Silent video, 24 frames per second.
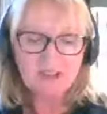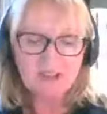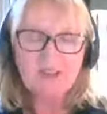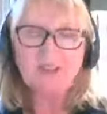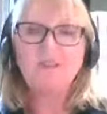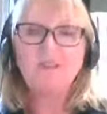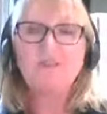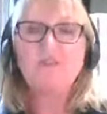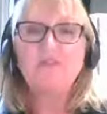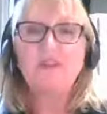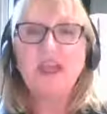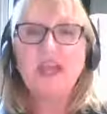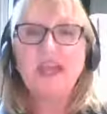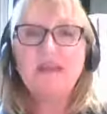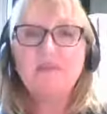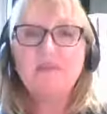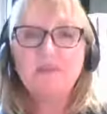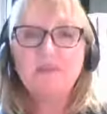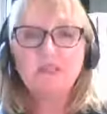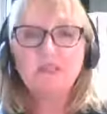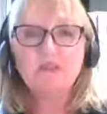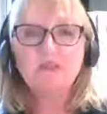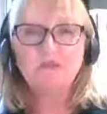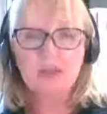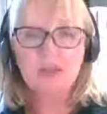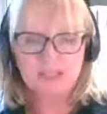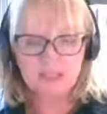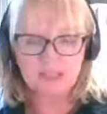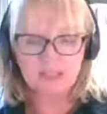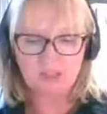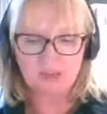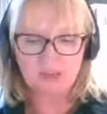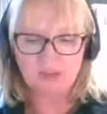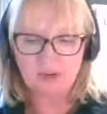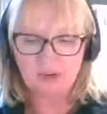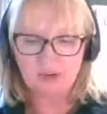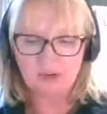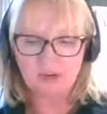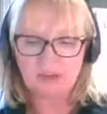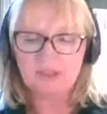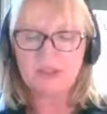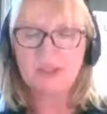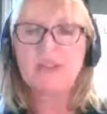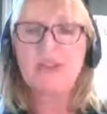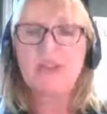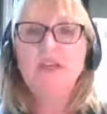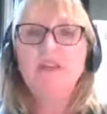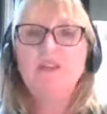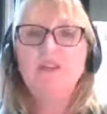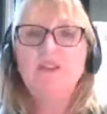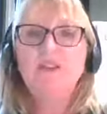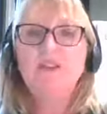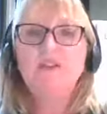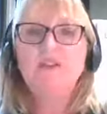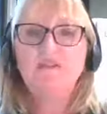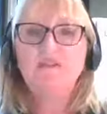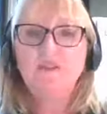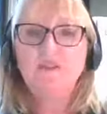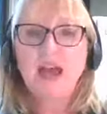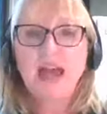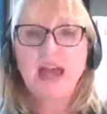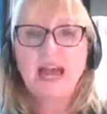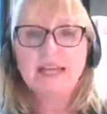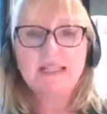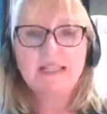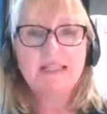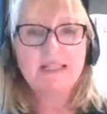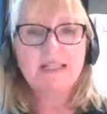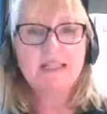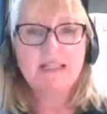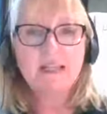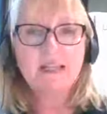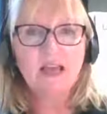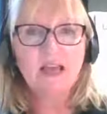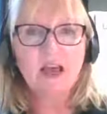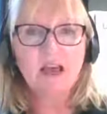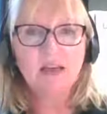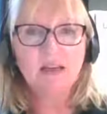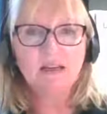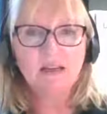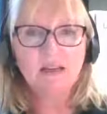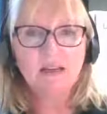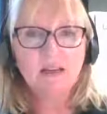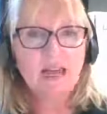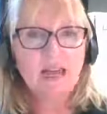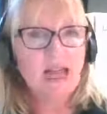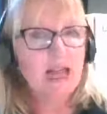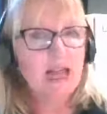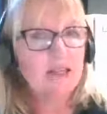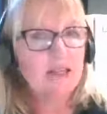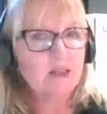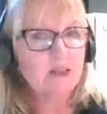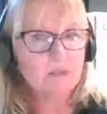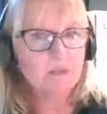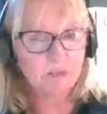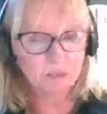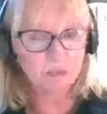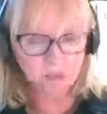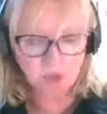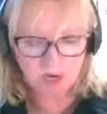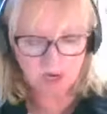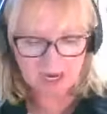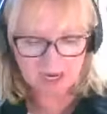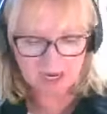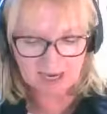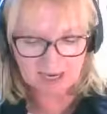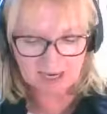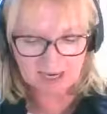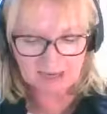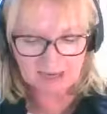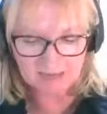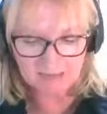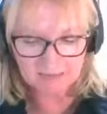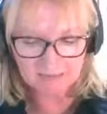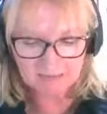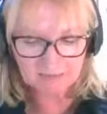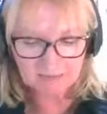the famous restaurant The Fat Duck at Bray?